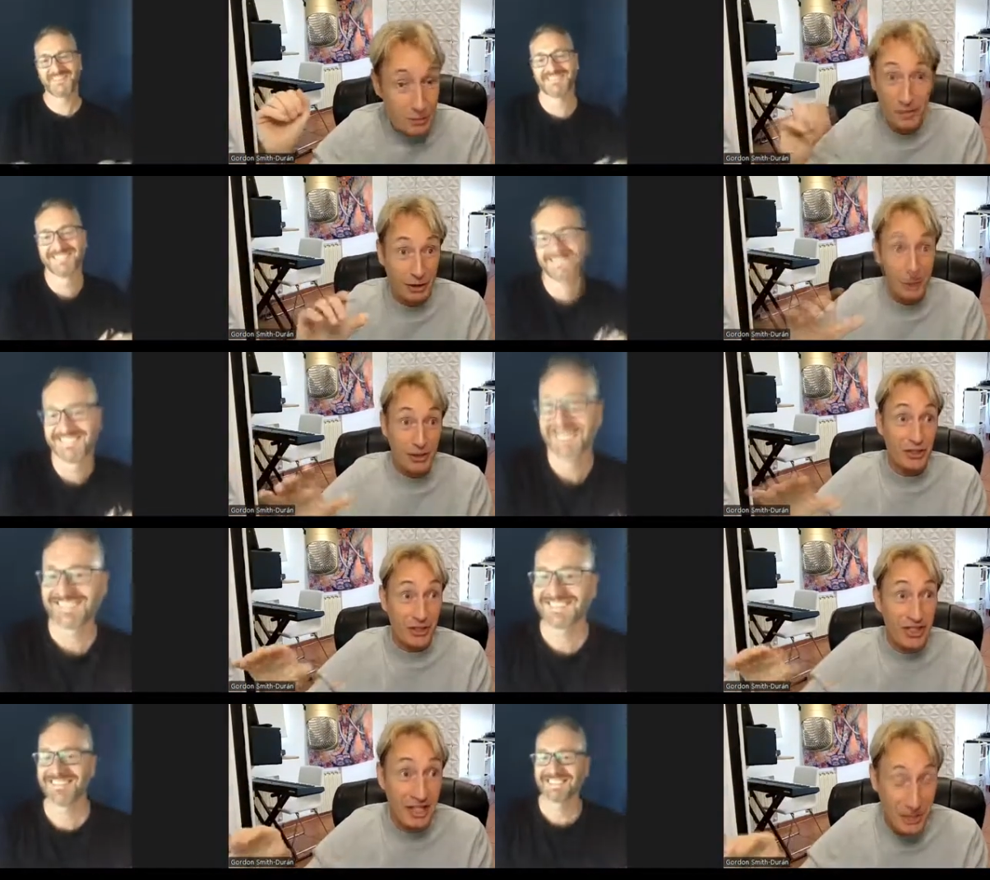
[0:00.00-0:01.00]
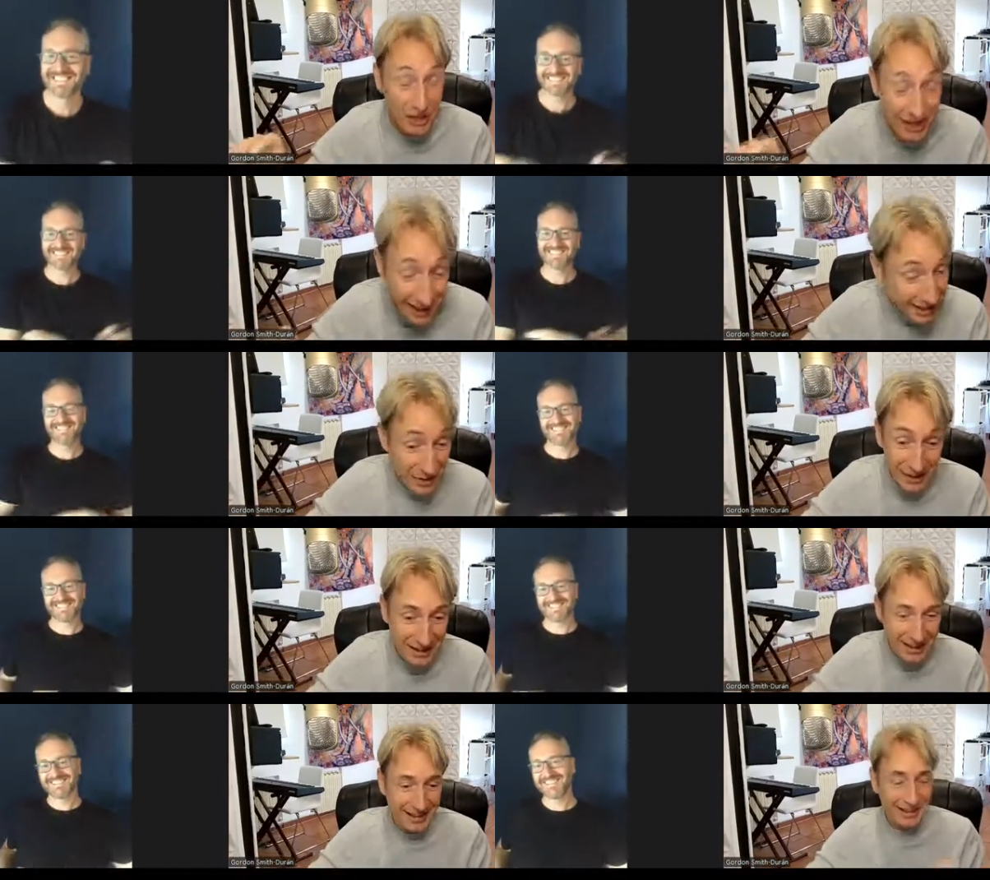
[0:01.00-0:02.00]
Speaker 1: just because it's easier to
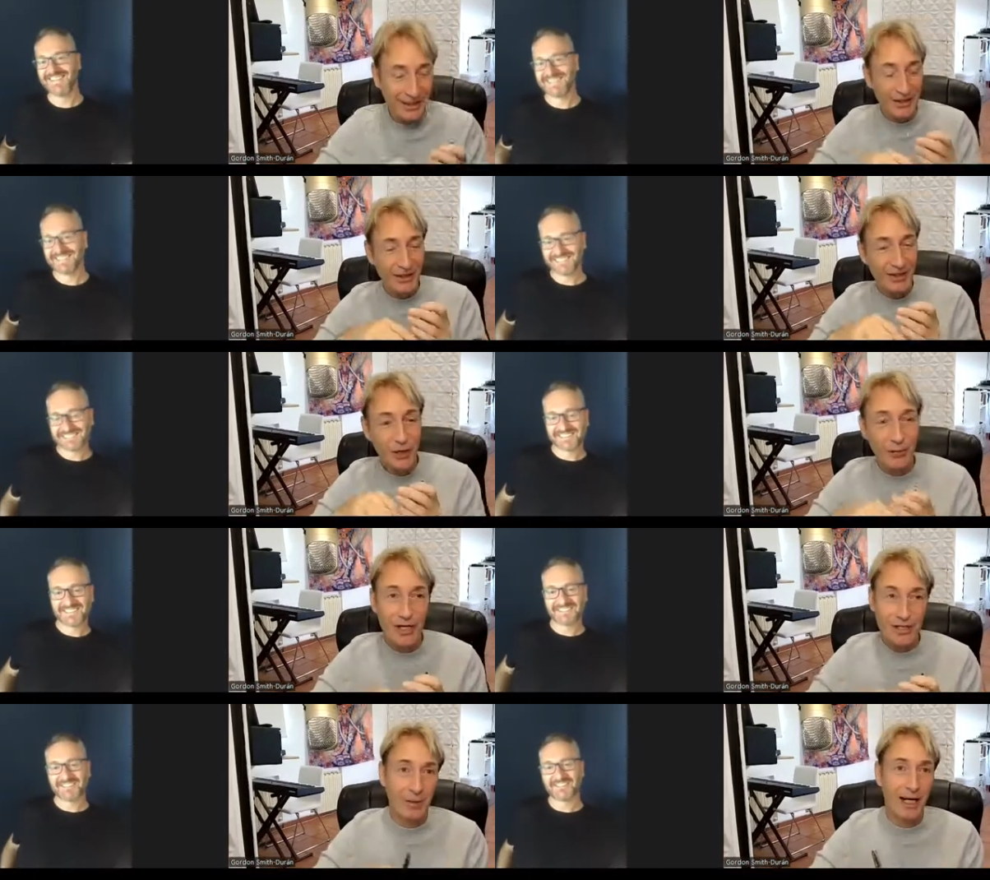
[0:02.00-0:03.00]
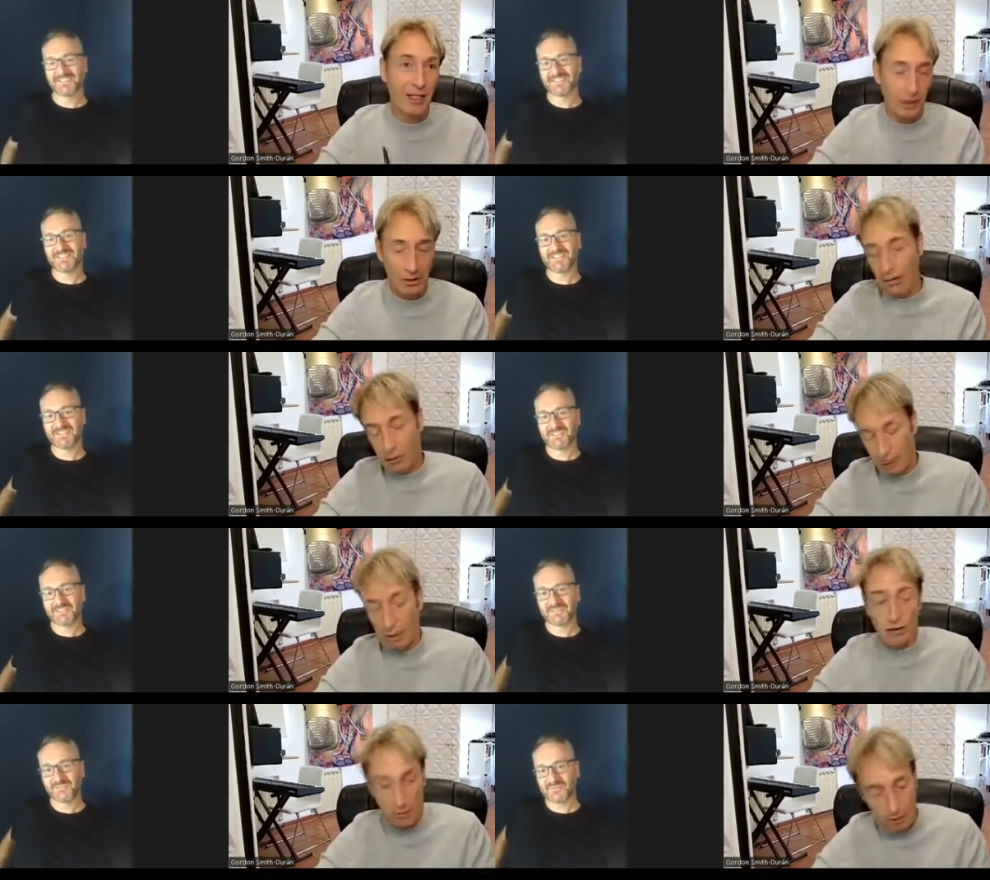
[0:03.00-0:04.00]
hear, you know. Whereas a man,
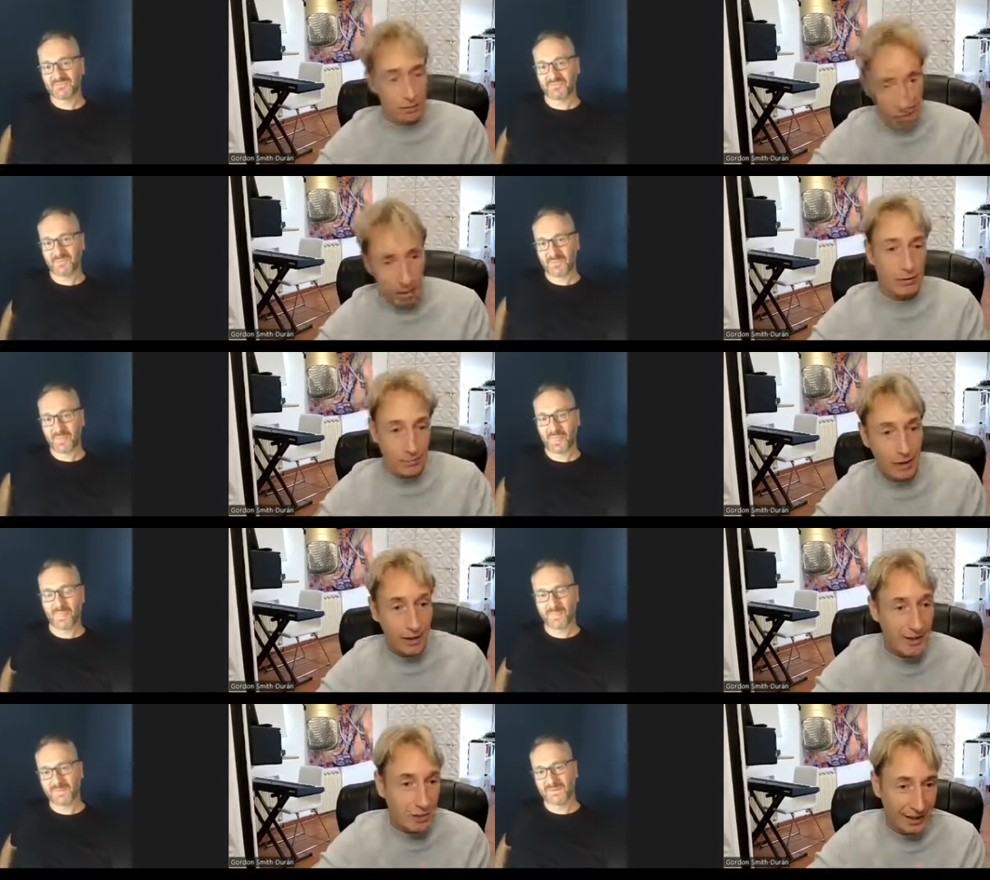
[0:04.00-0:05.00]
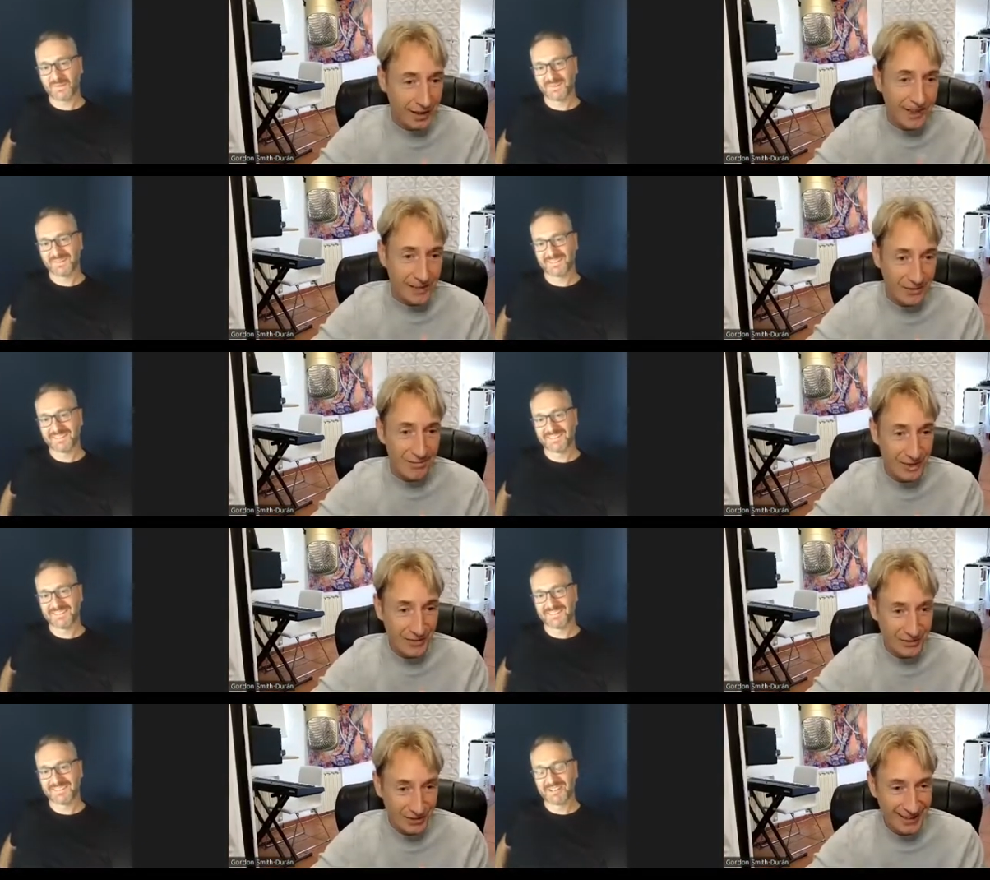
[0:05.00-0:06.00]
oh, that's what I hear sometimes,
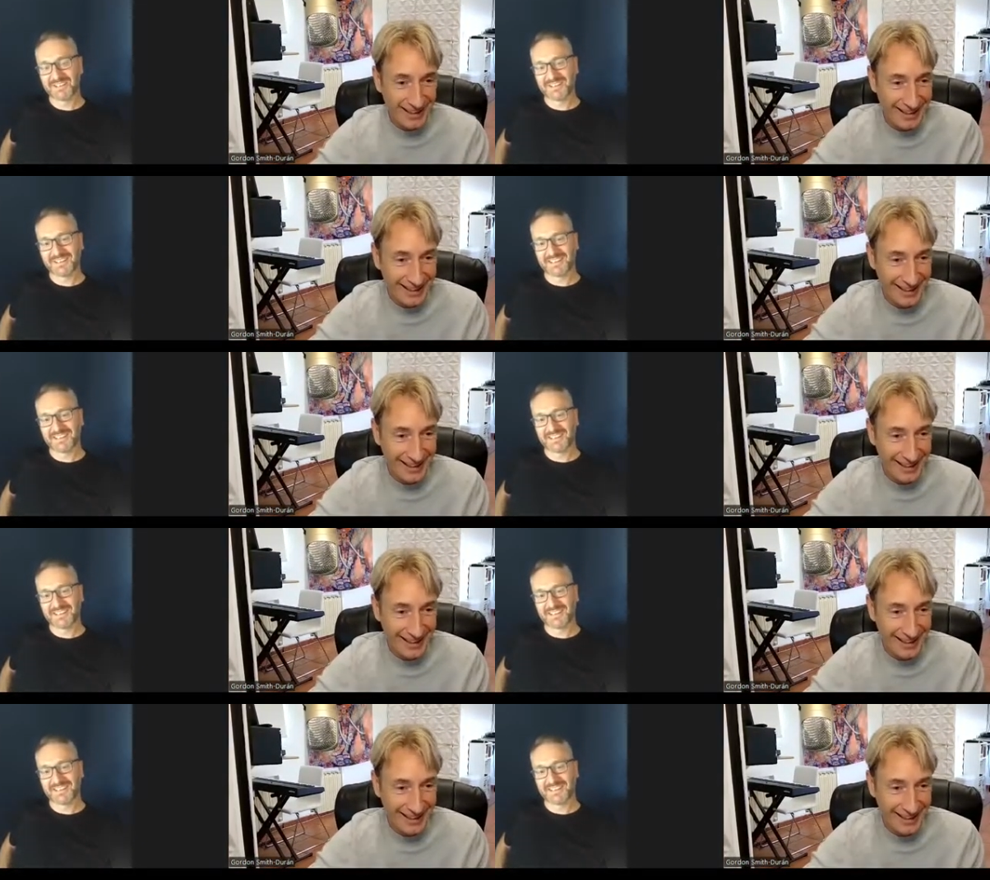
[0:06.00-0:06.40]
you know.